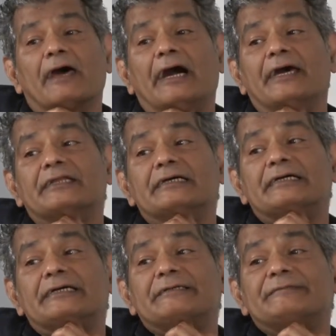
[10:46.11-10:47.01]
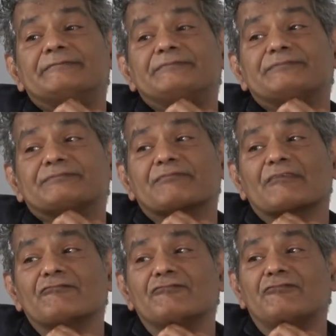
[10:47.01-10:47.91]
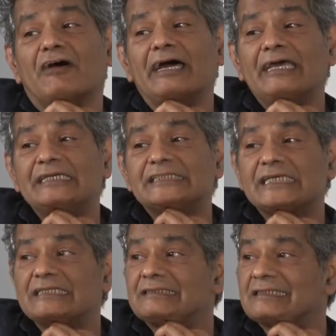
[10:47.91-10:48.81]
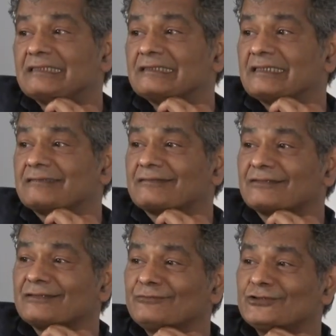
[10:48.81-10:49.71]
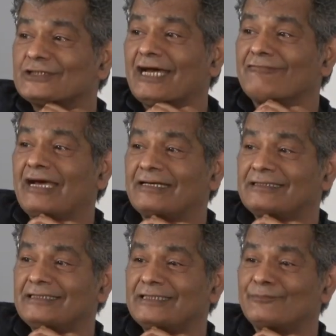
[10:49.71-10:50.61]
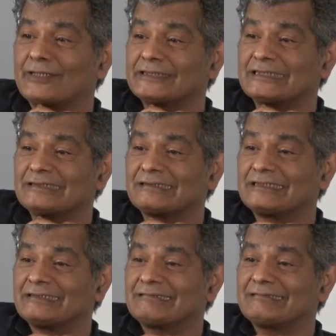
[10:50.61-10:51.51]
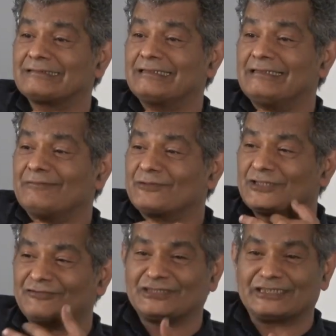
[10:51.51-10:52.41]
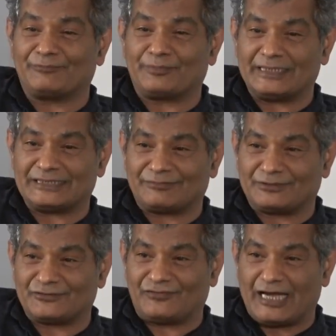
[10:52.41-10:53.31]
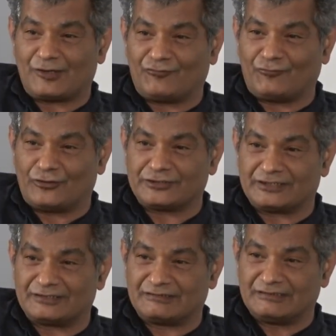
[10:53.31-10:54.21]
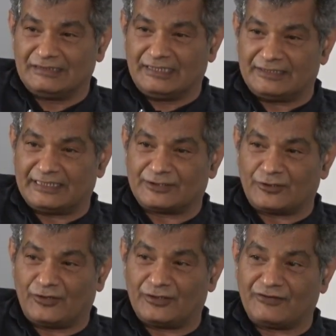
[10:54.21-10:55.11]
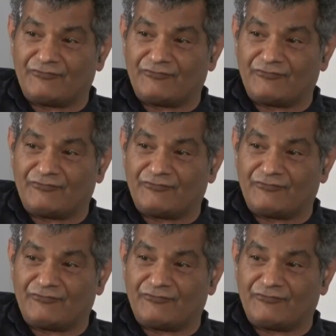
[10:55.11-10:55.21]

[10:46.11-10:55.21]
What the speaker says: And why I said that we should have antidepressants because I was depressed because of lack of water, and then I thought